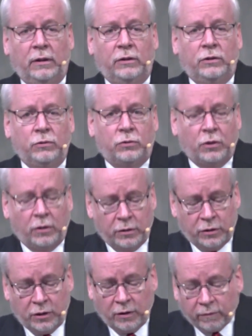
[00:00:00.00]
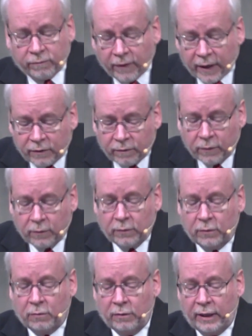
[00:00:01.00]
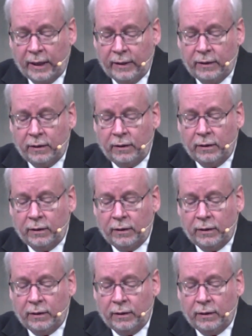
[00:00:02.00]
Do you turn to your faithful Creator